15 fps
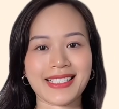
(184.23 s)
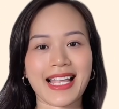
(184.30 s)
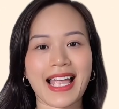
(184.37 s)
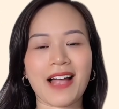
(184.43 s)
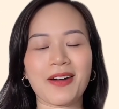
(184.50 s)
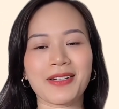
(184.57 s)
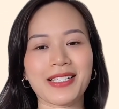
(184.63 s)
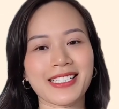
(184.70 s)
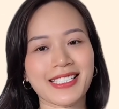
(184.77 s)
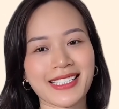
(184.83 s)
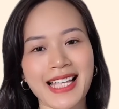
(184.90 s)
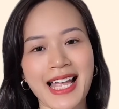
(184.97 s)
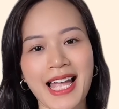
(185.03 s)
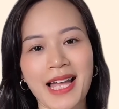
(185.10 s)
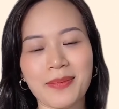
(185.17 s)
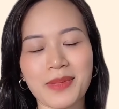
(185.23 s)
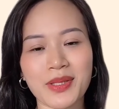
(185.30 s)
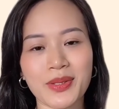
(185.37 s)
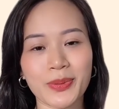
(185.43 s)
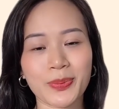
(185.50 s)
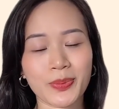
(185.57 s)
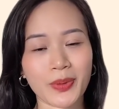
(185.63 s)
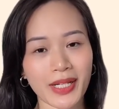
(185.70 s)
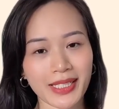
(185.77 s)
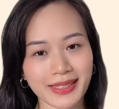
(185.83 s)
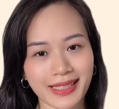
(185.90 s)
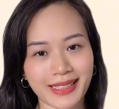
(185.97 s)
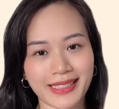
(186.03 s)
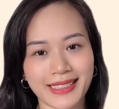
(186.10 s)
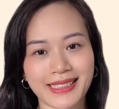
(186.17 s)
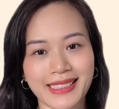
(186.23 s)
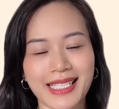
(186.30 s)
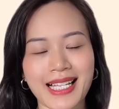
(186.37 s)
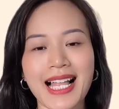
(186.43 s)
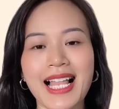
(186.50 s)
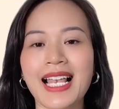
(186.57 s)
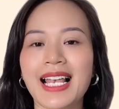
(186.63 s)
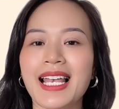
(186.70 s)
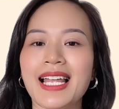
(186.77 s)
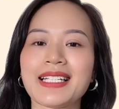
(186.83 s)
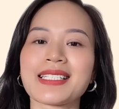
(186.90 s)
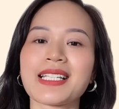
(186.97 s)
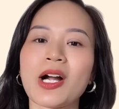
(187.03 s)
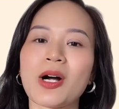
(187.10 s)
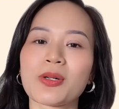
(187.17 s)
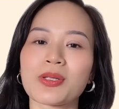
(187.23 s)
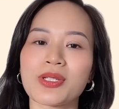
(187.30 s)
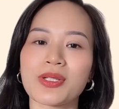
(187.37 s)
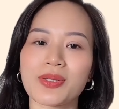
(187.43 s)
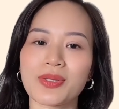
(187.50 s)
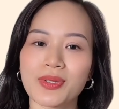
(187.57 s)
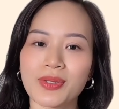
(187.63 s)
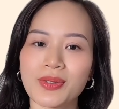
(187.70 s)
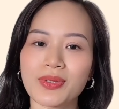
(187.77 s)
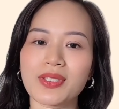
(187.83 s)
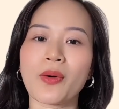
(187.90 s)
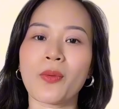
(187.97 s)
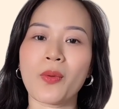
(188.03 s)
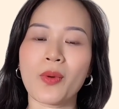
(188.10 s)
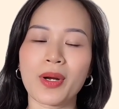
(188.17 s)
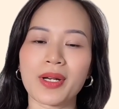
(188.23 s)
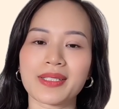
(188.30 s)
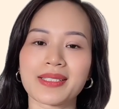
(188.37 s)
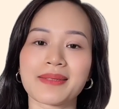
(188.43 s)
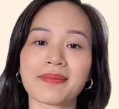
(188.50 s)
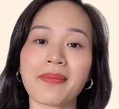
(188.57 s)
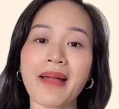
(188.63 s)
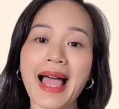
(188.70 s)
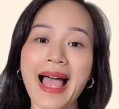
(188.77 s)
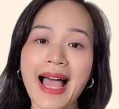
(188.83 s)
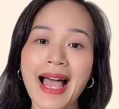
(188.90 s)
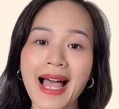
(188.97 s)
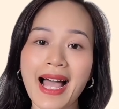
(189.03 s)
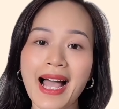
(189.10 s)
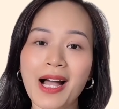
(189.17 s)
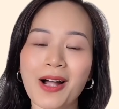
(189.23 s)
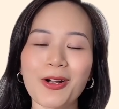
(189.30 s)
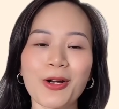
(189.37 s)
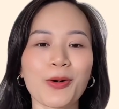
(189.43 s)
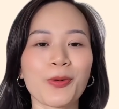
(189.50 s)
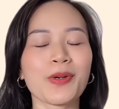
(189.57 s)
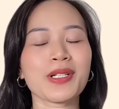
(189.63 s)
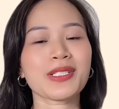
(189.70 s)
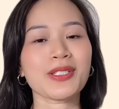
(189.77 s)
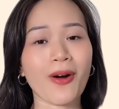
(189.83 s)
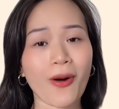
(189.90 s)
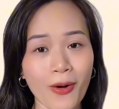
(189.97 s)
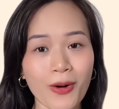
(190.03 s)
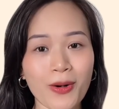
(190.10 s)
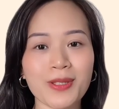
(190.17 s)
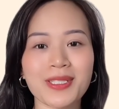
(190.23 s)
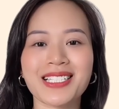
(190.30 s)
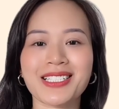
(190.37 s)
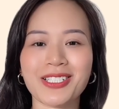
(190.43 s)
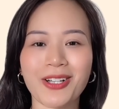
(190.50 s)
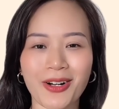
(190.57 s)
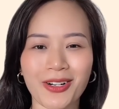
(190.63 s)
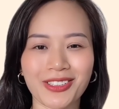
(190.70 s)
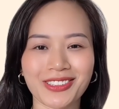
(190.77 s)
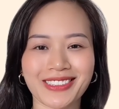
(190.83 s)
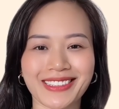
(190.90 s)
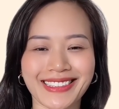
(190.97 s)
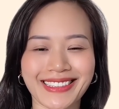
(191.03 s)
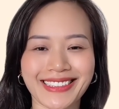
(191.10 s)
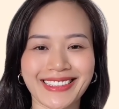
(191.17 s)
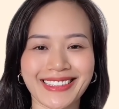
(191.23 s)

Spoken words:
now it's time to practice. Let's go through the word ma with all the tones.